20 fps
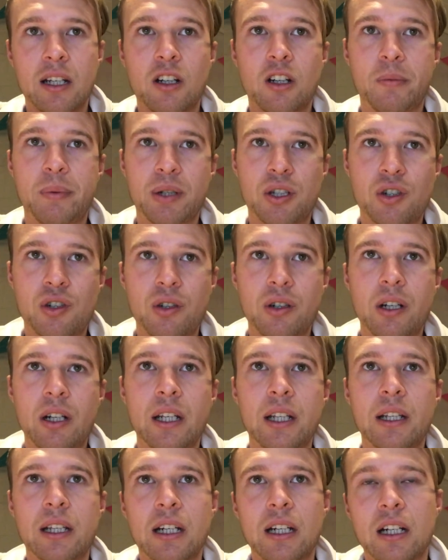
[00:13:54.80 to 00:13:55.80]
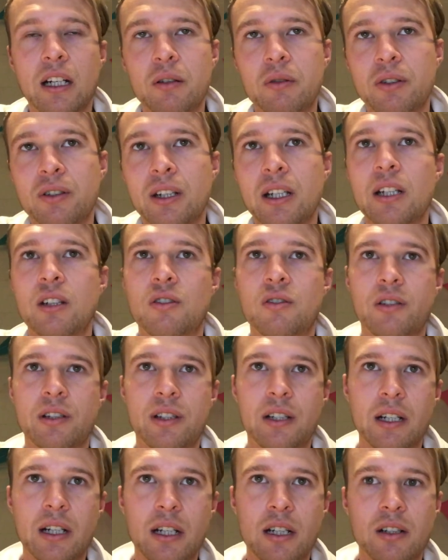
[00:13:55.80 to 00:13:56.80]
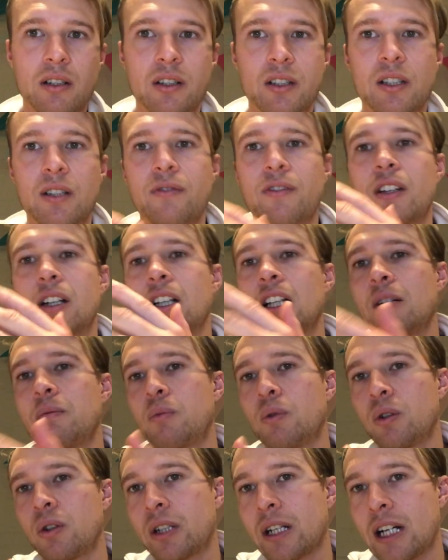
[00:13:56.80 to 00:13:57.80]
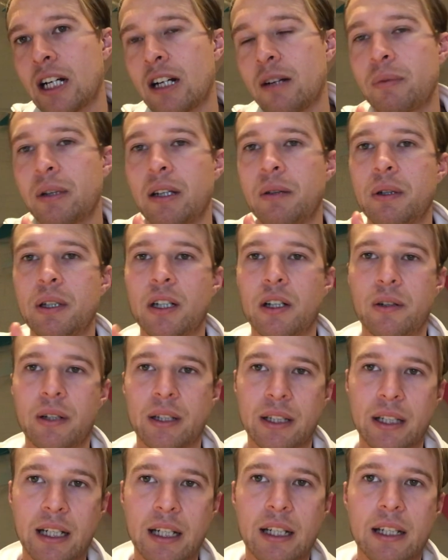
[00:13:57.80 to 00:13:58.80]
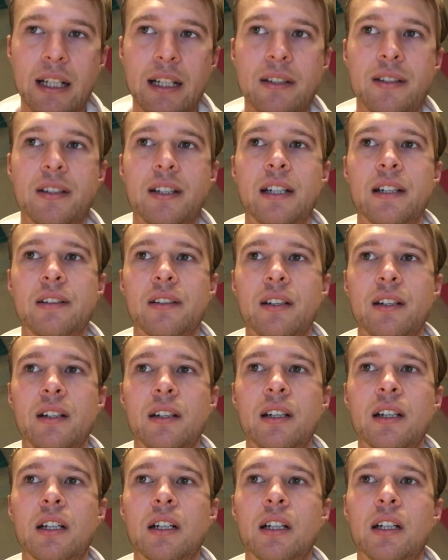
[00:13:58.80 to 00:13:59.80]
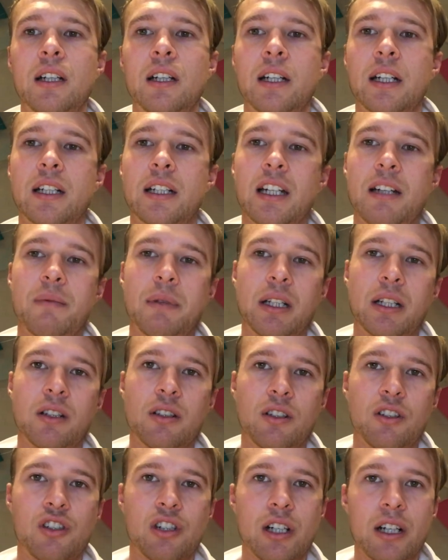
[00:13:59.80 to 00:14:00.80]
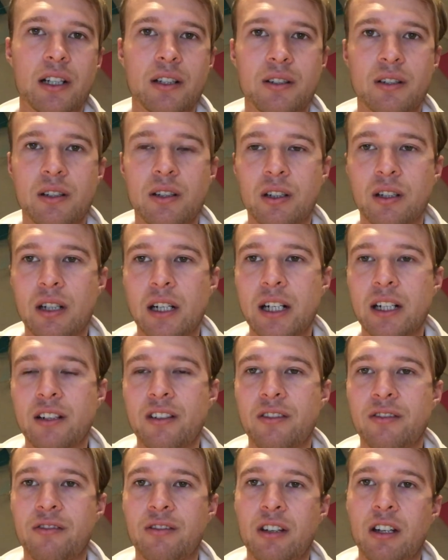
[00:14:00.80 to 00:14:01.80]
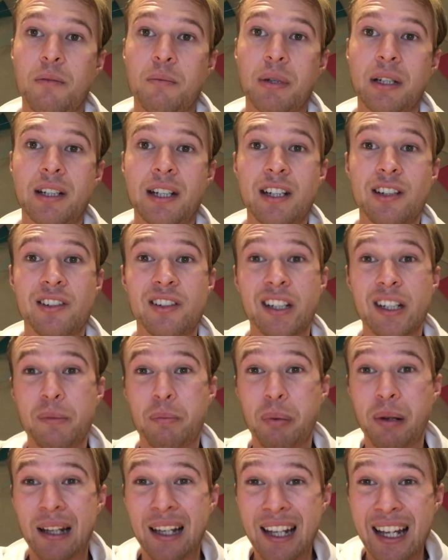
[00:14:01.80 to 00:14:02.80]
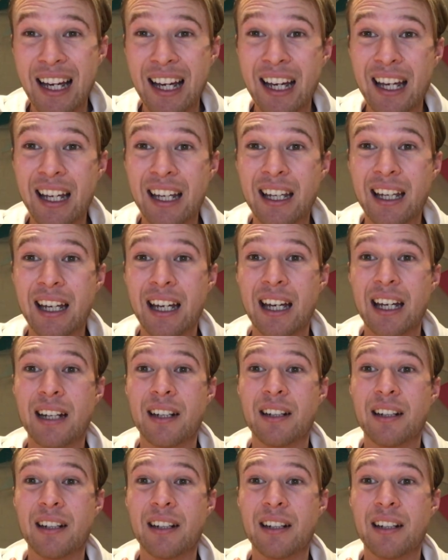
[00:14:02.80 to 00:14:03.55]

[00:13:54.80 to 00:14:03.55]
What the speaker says: an opportunity that I was interested in because of the Club World Cup. They were going there that season. It gave me a good chance to kind of potentially play,